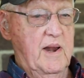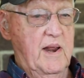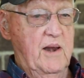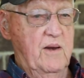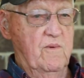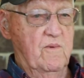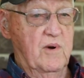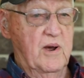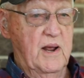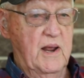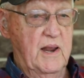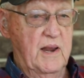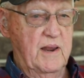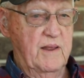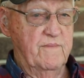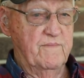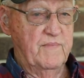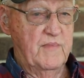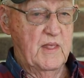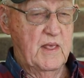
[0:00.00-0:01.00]
anyway,
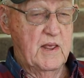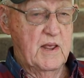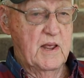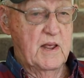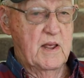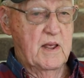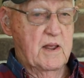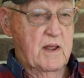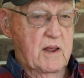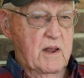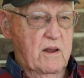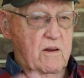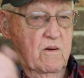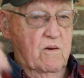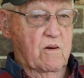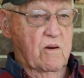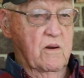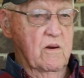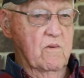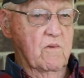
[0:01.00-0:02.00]

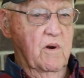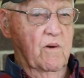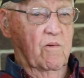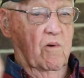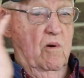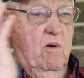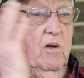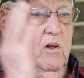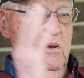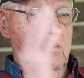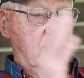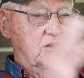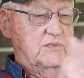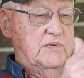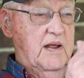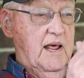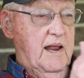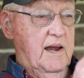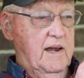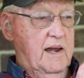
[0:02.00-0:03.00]
we were all
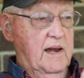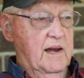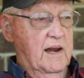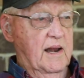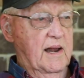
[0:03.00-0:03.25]
standing in